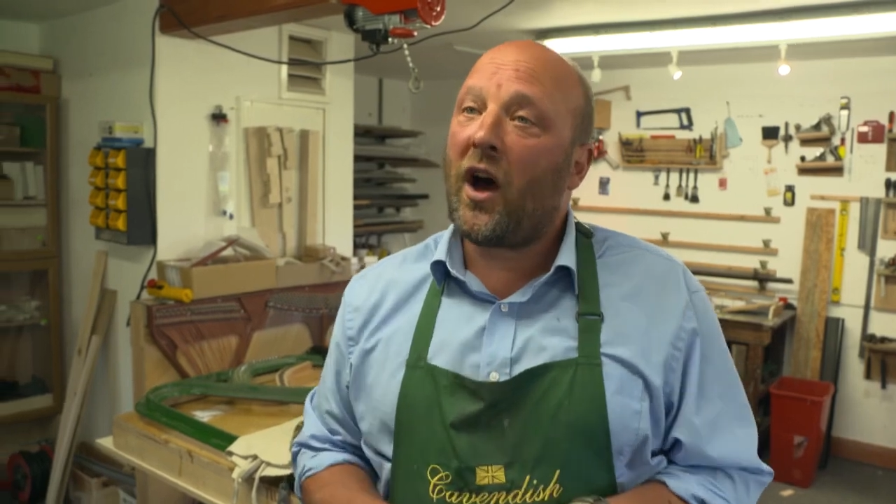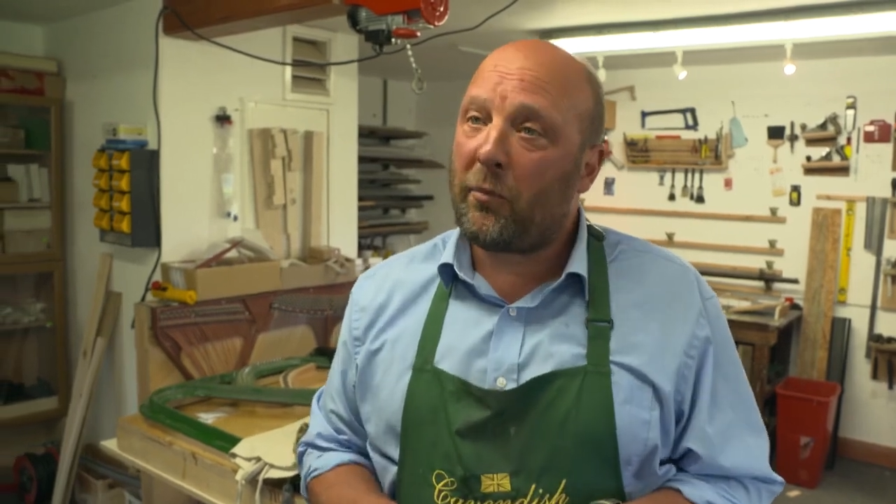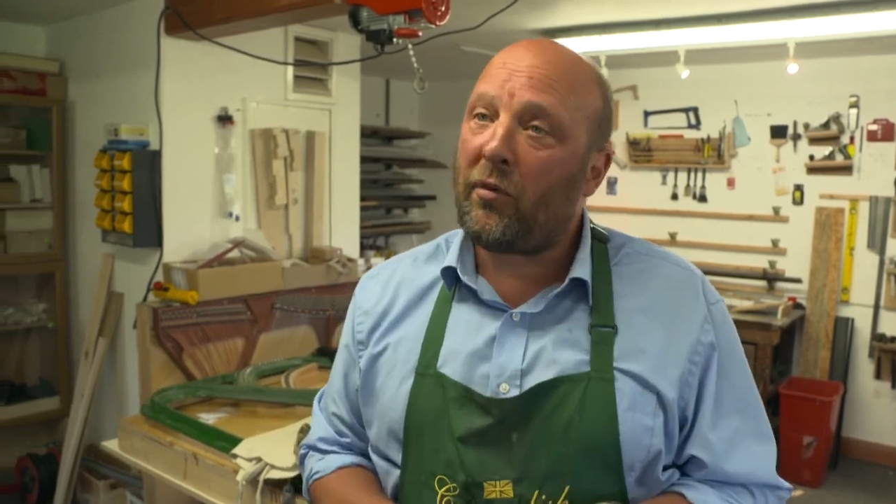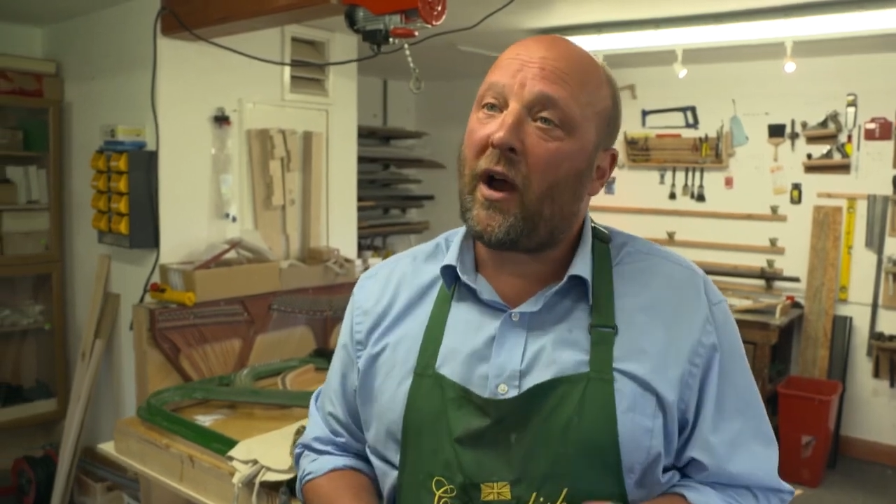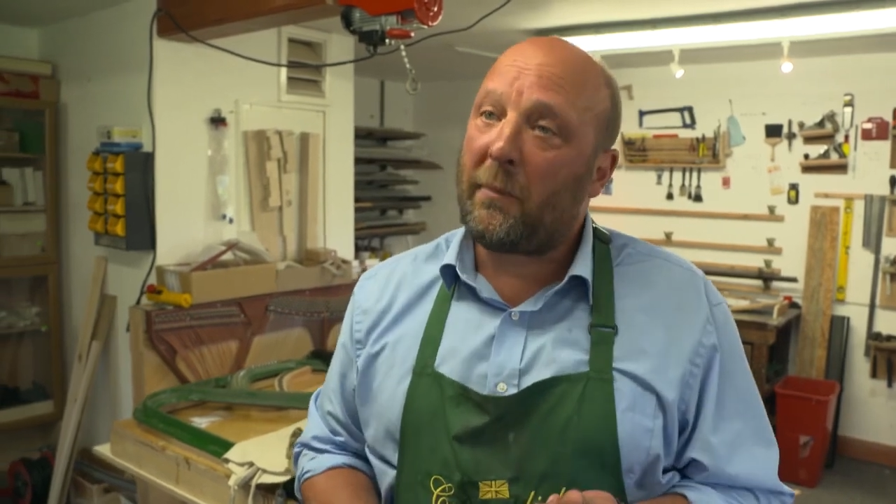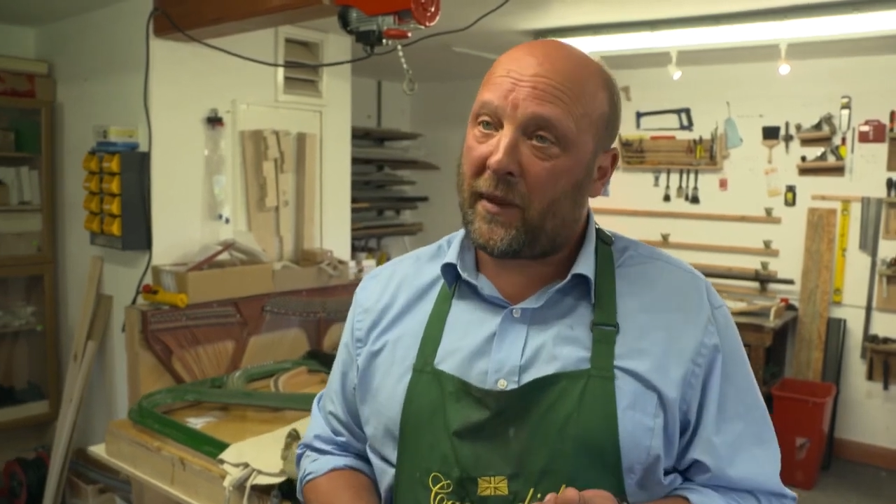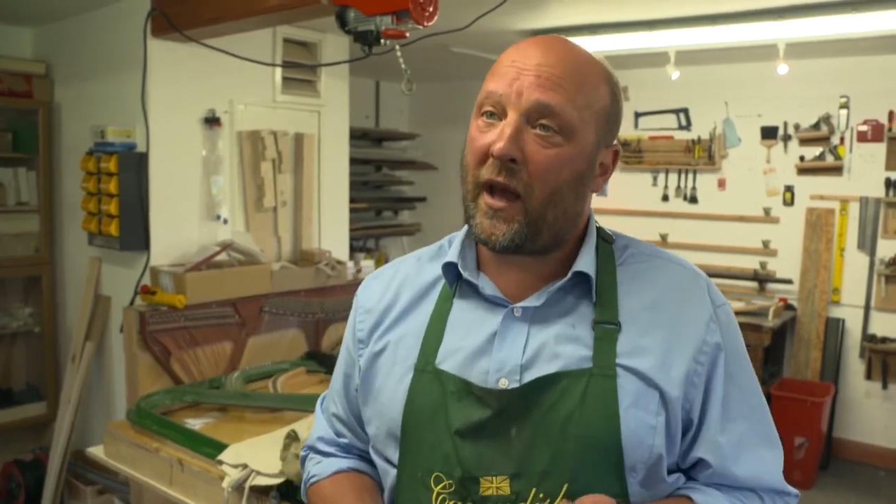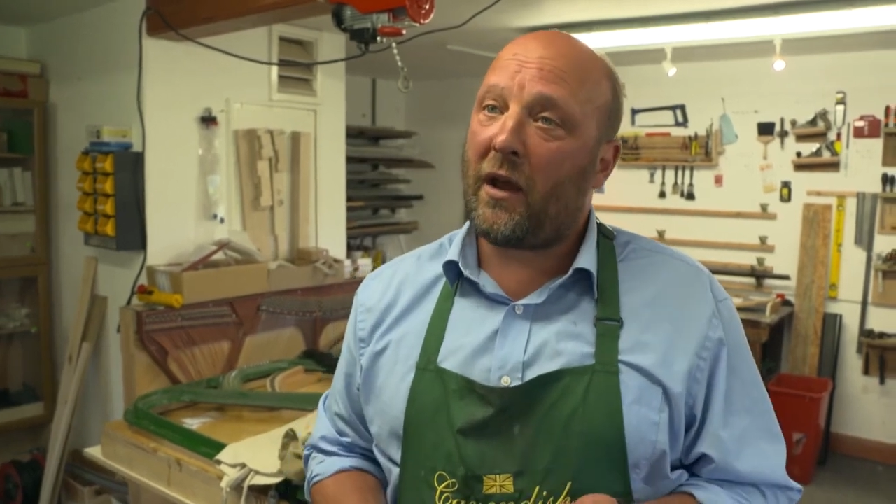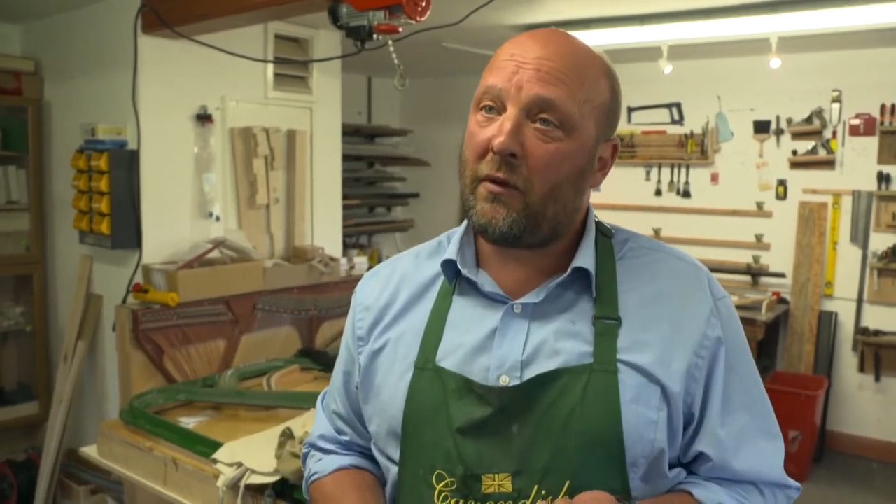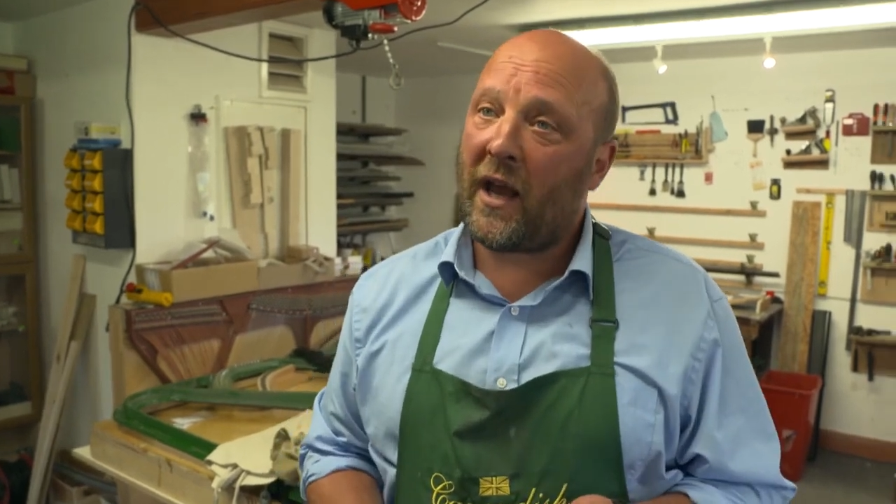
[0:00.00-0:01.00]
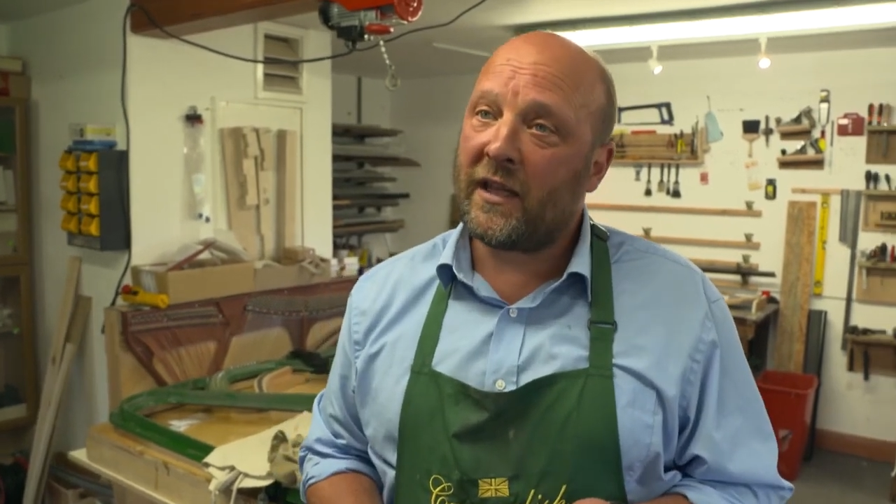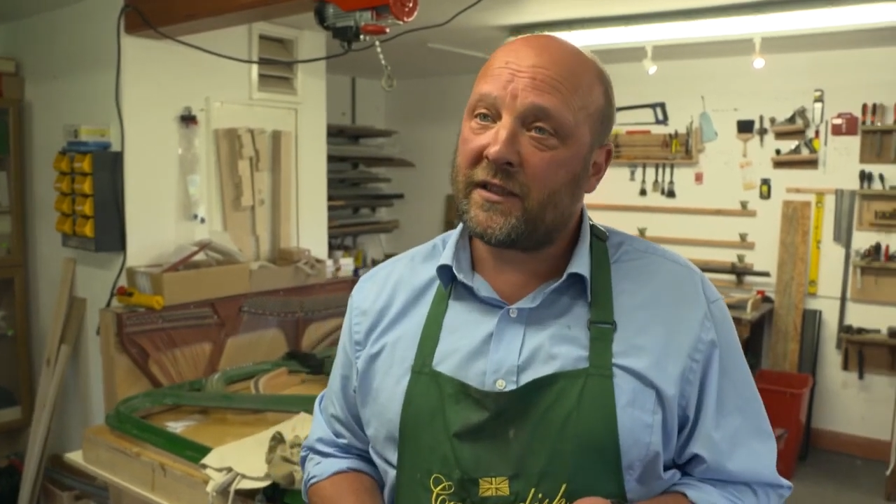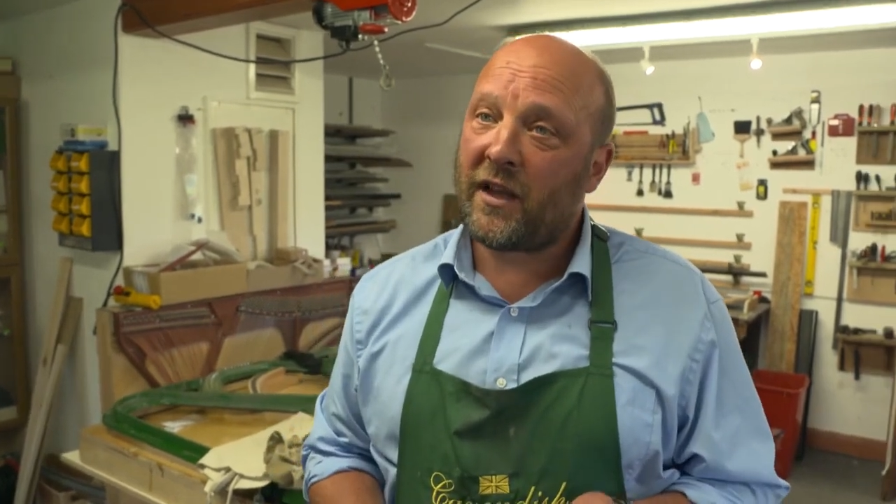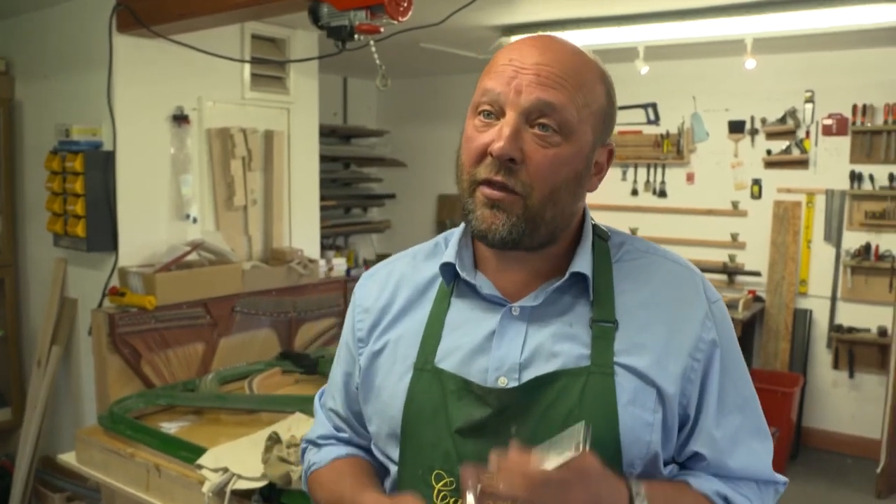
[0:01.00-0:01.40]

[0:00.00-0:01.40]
upright piano has